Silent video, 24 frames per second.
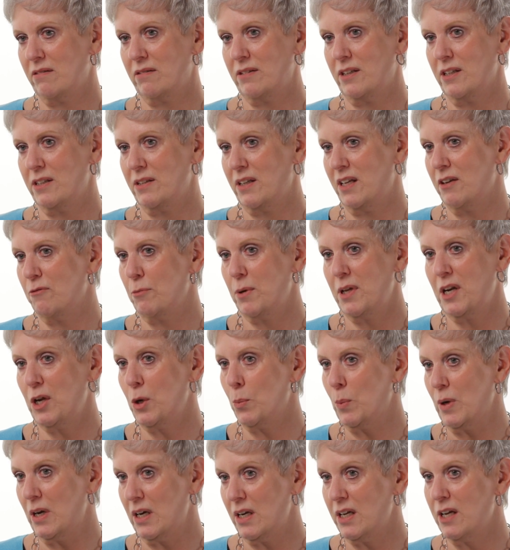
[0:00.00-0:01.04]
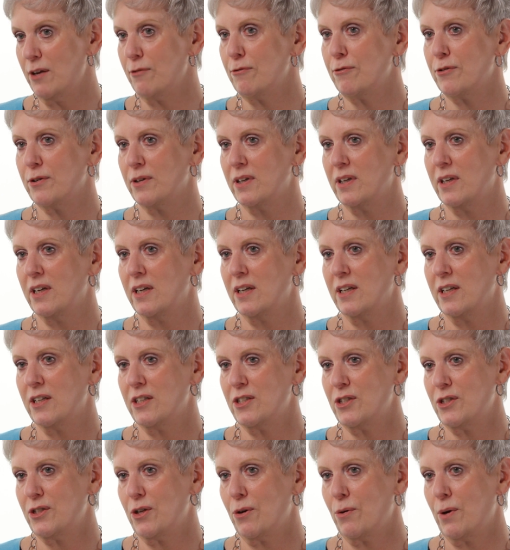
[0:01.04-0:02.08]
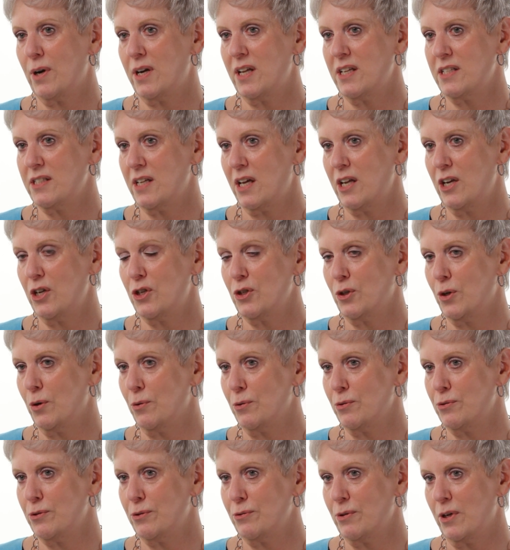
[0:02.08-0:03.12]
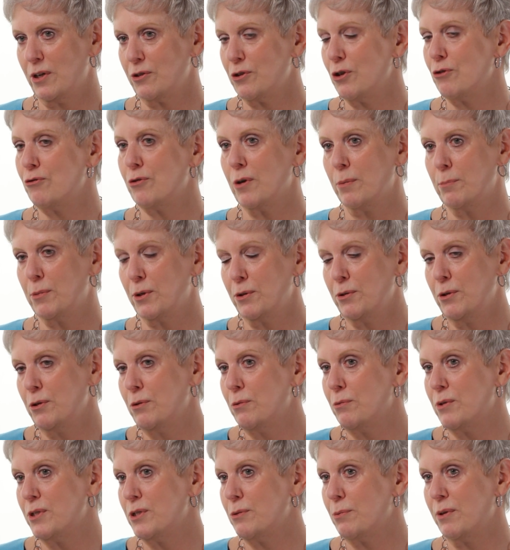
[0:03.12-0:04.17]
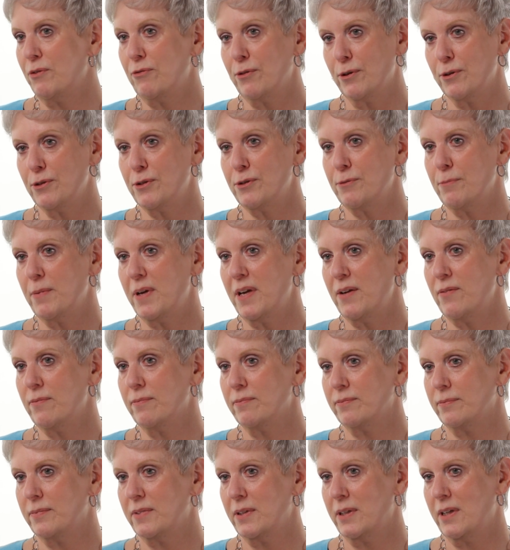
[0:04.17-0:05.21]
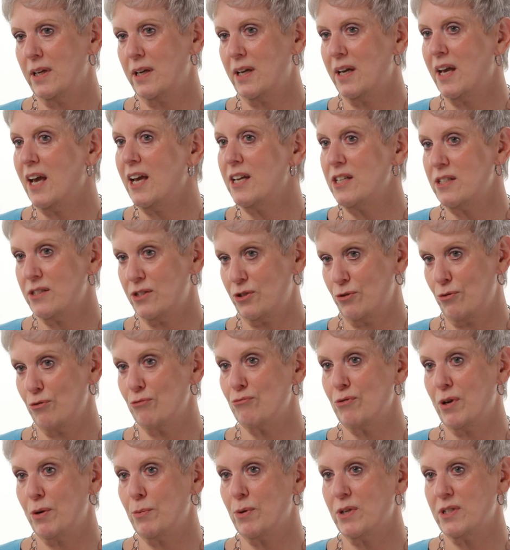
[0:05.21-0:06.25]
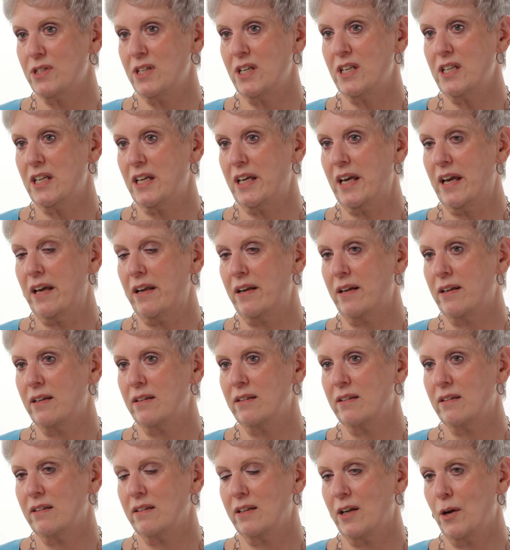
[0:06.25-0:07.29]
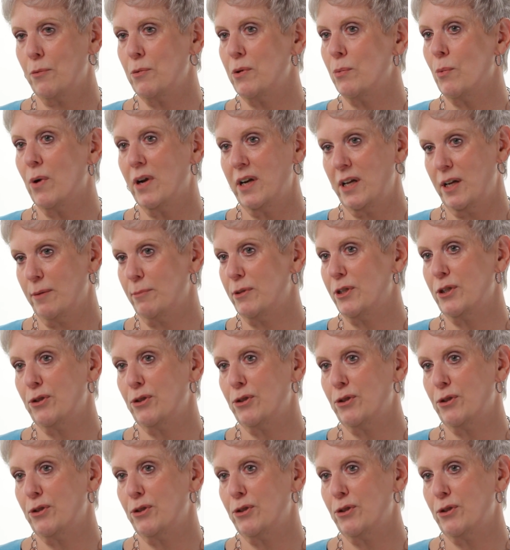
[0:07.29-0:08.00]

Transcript: give me any relief. So I decided to go to Dr. Trumble, who was referred to me in case surgery was indicated, and I would want him to